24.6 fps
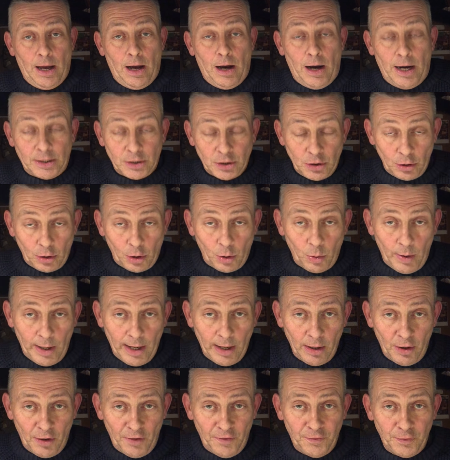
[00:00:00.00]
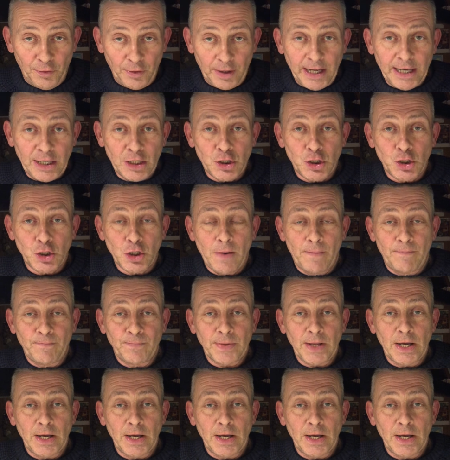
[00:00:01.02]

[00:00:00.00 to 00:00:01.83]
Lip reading: I took quite a lot of footage